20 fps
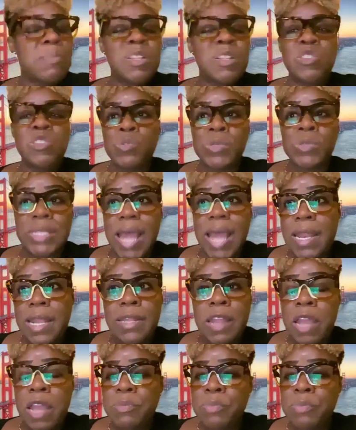able to start a
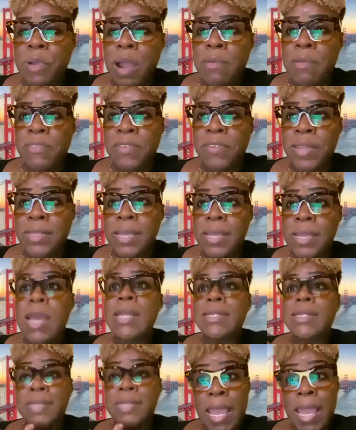nonprofit
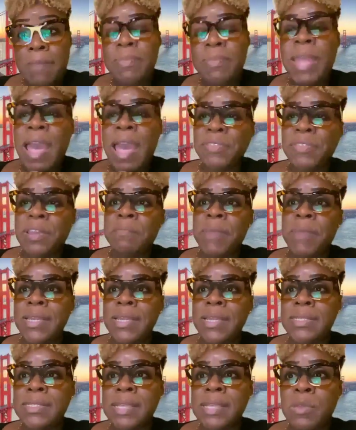named after
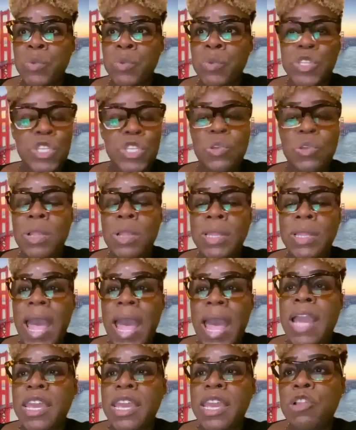my son, which is called
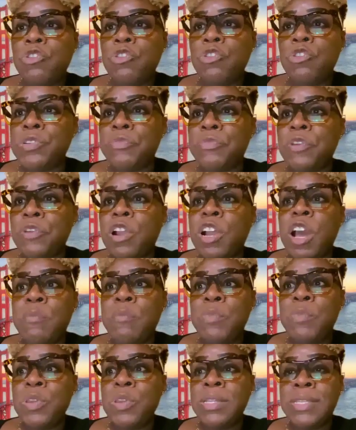the Akil Christopher
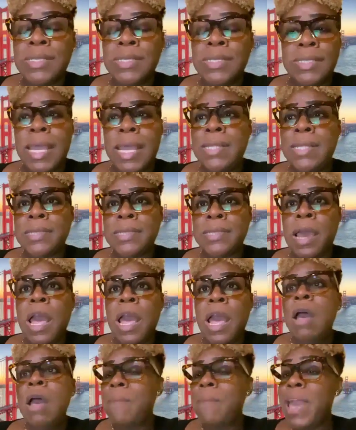Community Center.
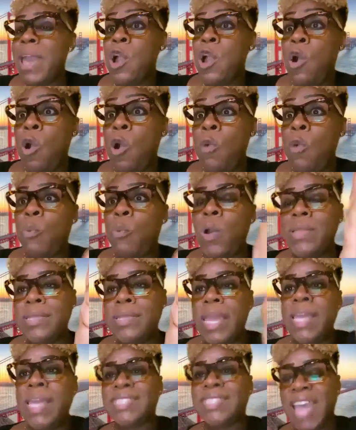My hope one
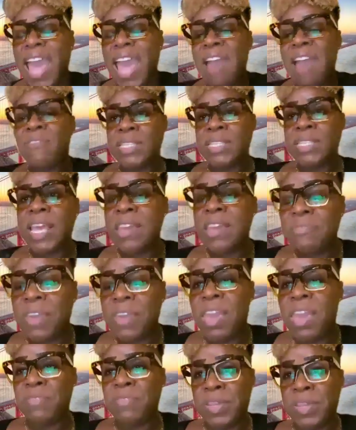day is to have a safe
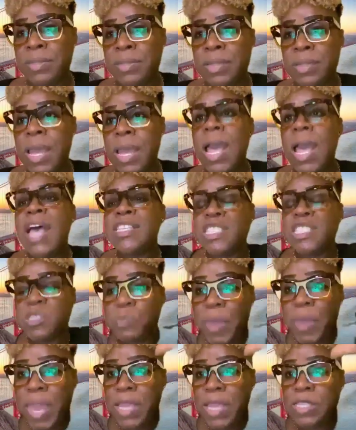haven, a
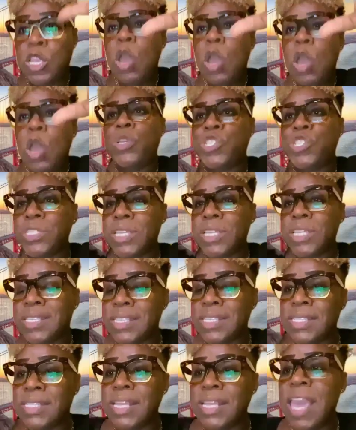space which is a
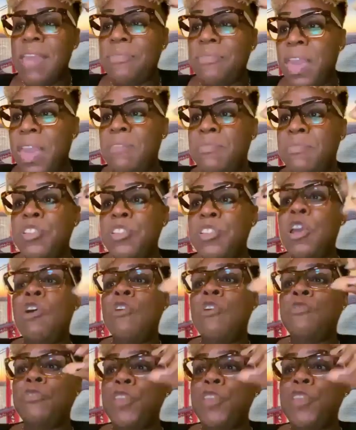safe haven
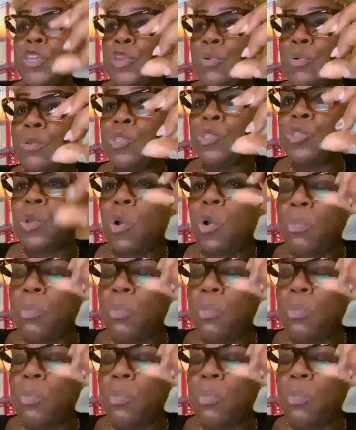for youths,